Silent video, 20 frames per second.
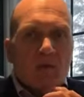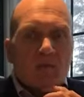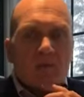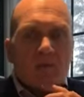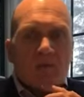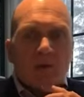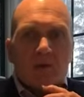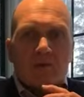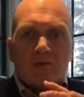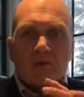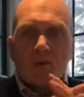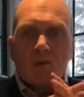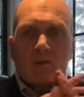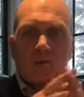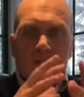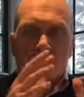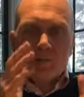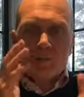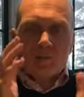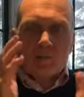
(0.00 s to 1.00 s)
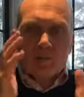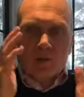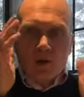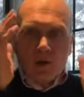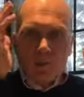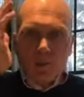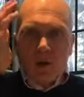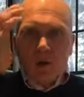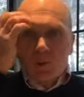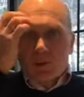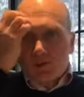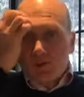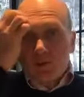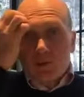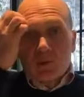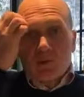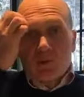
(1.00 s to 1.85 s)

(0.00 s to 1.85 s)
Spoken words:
They don't come up to